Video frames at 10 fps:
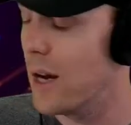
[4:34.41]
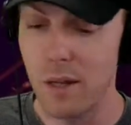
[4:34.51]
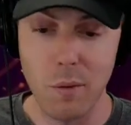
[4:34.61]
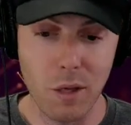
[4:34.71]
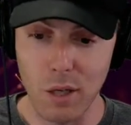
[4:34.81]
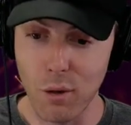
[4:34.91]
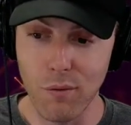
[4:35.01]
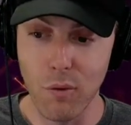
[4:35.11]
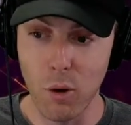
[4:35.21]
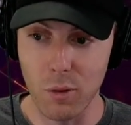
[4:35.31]
and then when I go
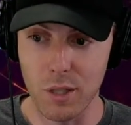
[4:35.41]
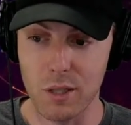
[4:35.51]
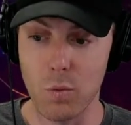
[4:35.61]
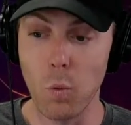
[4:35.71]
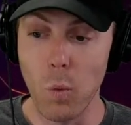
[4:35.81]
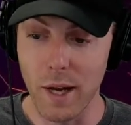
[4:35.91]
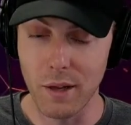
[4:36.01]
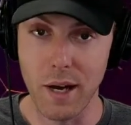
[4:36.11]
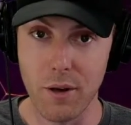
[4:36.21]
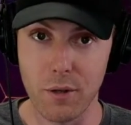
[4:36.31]
forward, it's
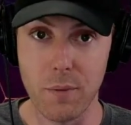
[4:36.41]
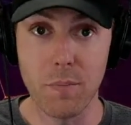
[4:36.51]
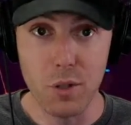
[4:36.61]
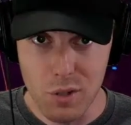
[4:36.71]
way louder.